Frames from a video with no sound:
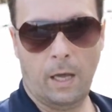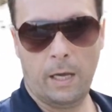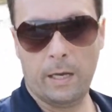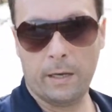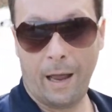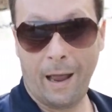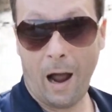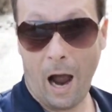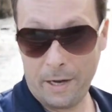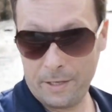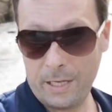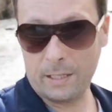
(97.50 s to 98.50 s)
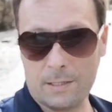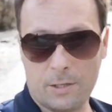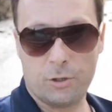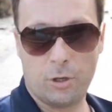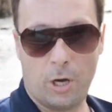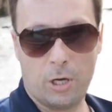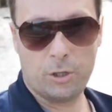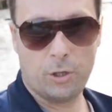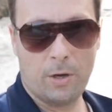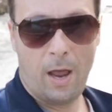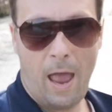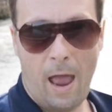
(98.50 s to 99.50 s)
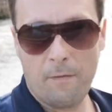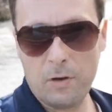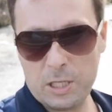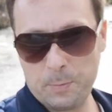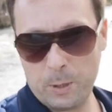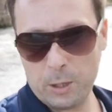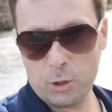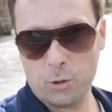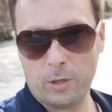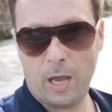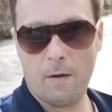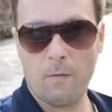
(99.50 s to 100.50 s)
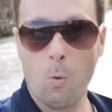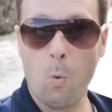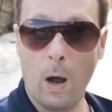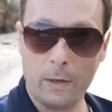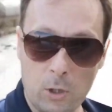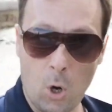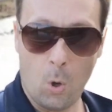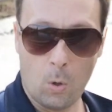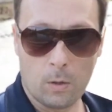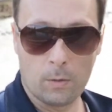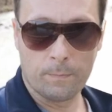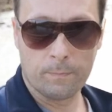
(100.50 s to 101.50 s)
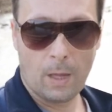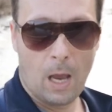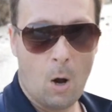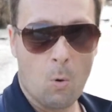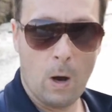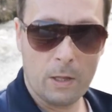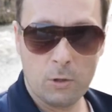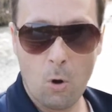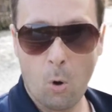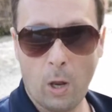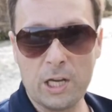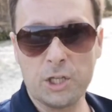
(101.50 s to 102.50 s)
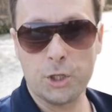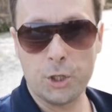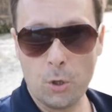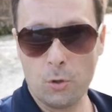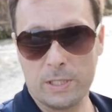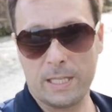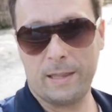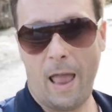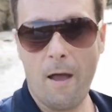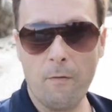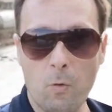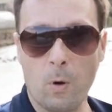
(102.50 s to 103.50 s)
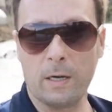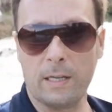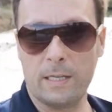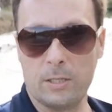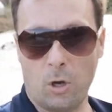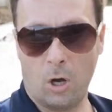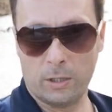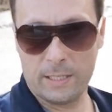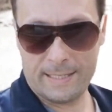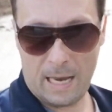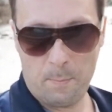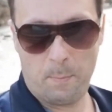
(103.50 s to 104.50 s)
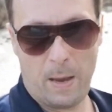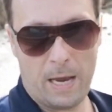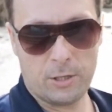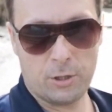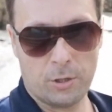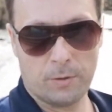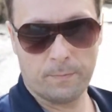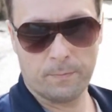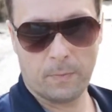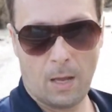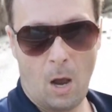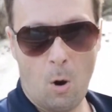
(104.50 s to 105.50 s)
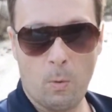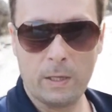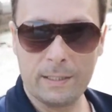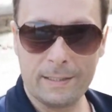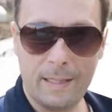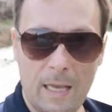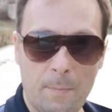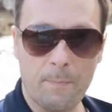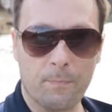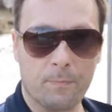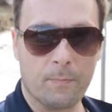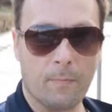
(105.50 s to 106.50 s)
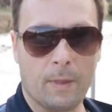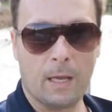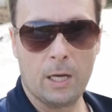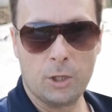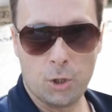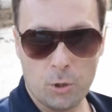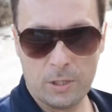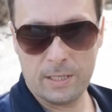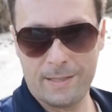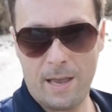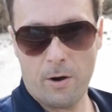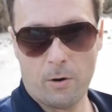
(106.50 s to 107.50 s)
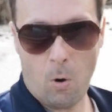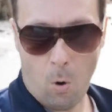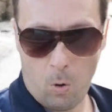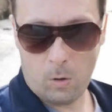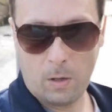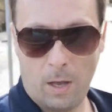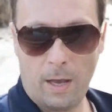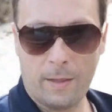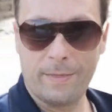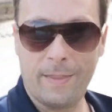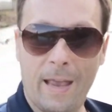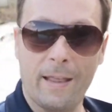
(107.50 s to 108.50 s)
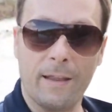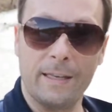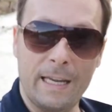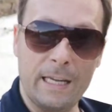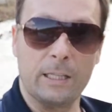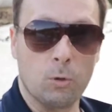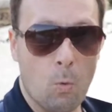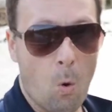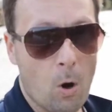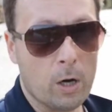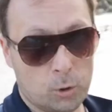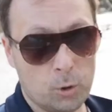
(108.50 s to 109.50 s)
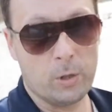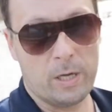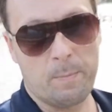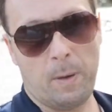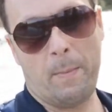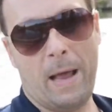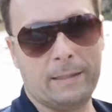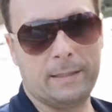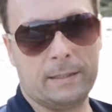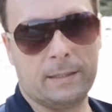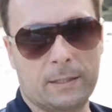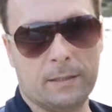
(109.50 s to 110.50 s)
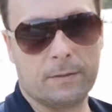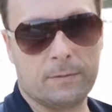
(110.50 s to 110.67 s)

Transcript: In an ideal situation, every sprint should have one goal. One goal ensures that everyone is on the same page. When the team chooses their goal, they need to work to implement it.